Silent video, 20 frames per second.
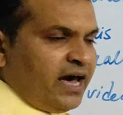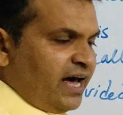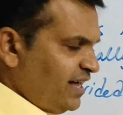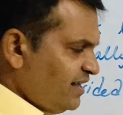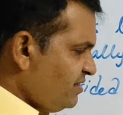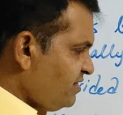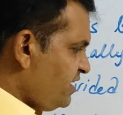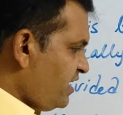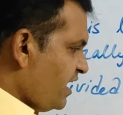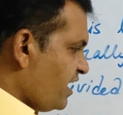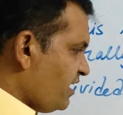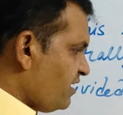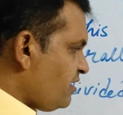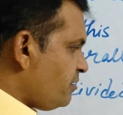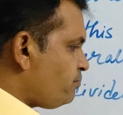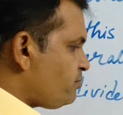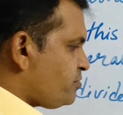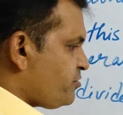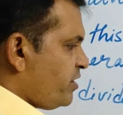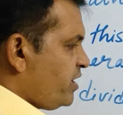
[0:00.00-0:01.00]
And the
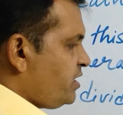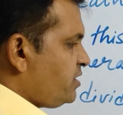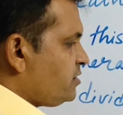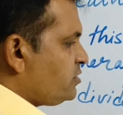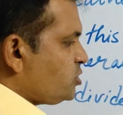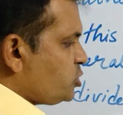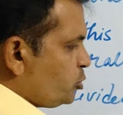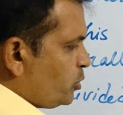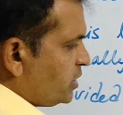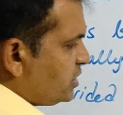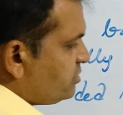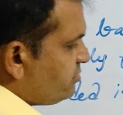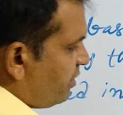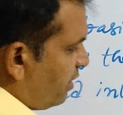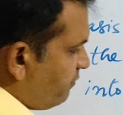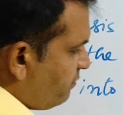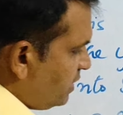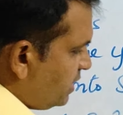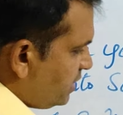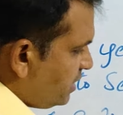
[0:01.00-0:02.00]
Arab traders who were
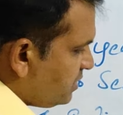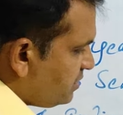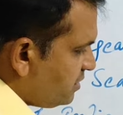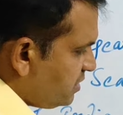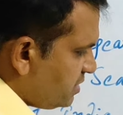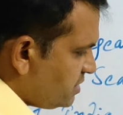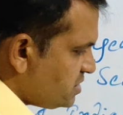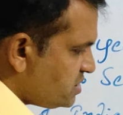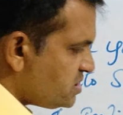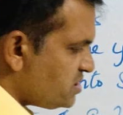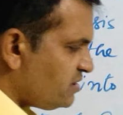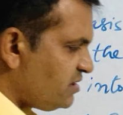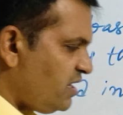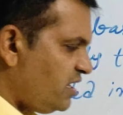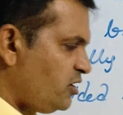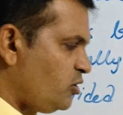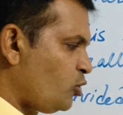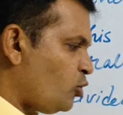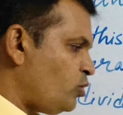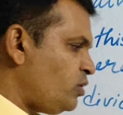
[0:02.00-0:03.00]
traveling in this,
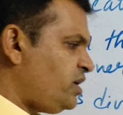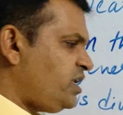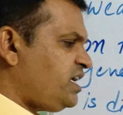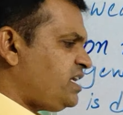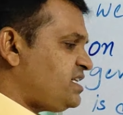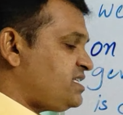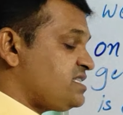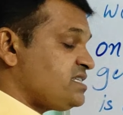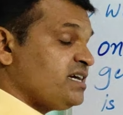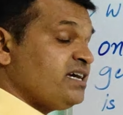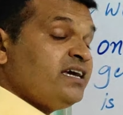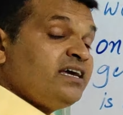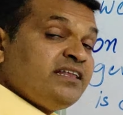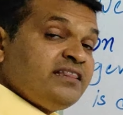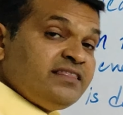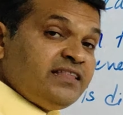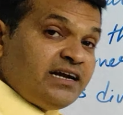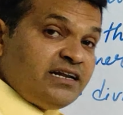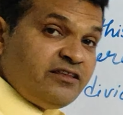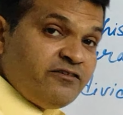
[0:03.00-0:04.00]
they noticed
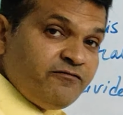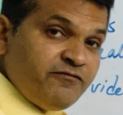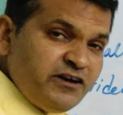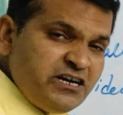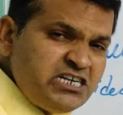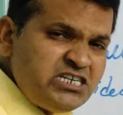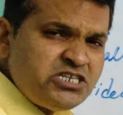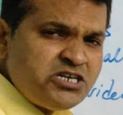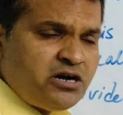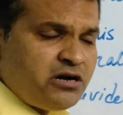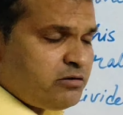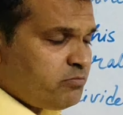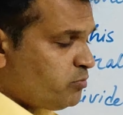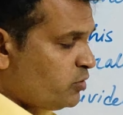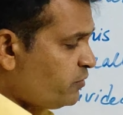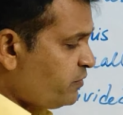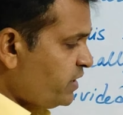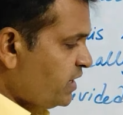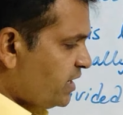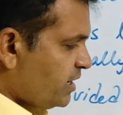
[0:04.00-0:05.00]
that the winds are
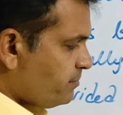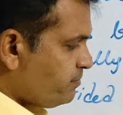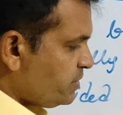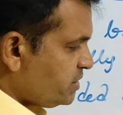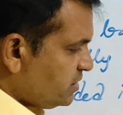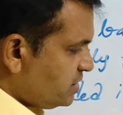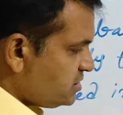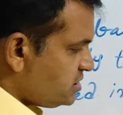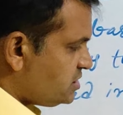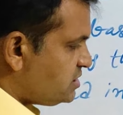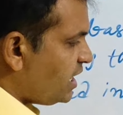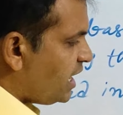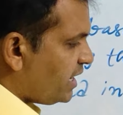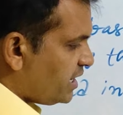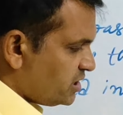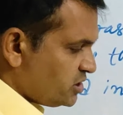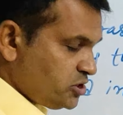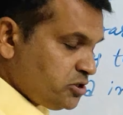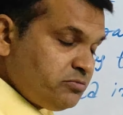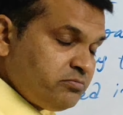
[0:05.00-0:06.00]
moving up in this
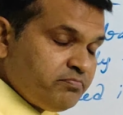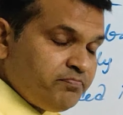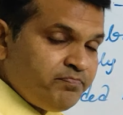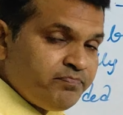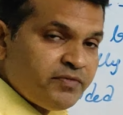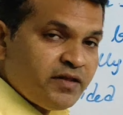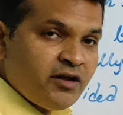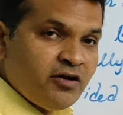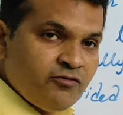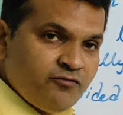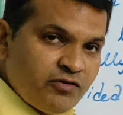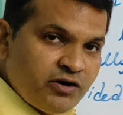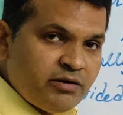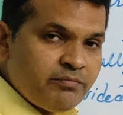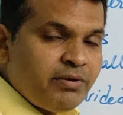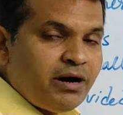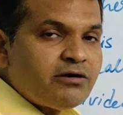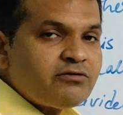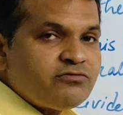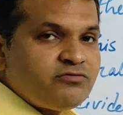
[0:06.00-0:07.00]
direction for
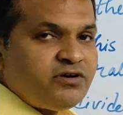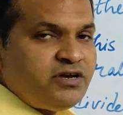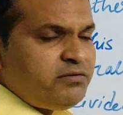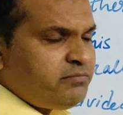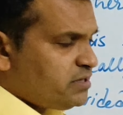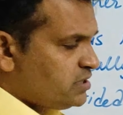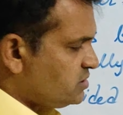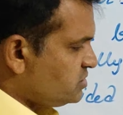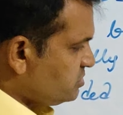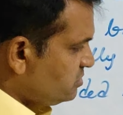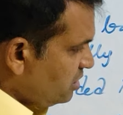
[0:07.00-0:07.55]
about three months.